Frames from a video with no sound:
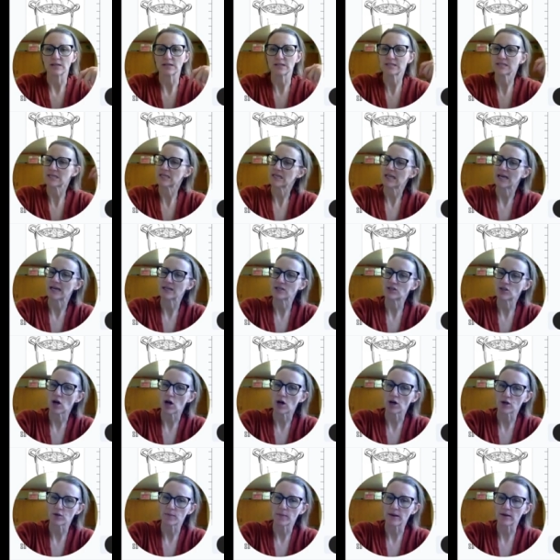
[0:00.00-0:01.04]
to like
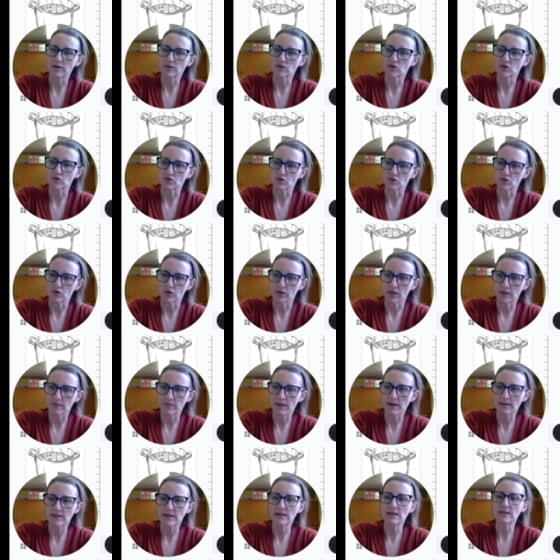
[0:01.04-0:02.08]
talk about a certain cooking
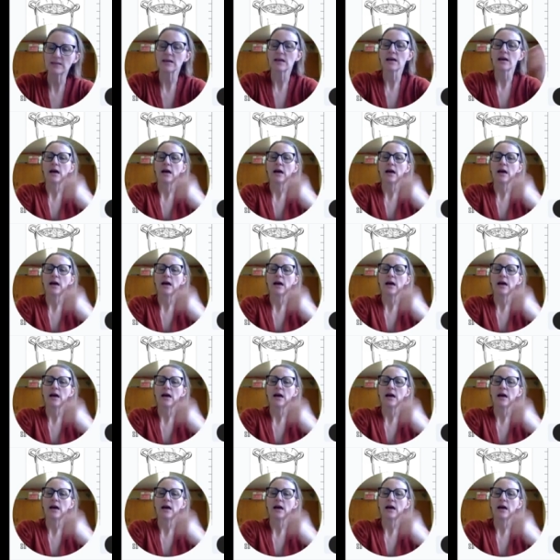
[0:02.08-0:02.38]
method.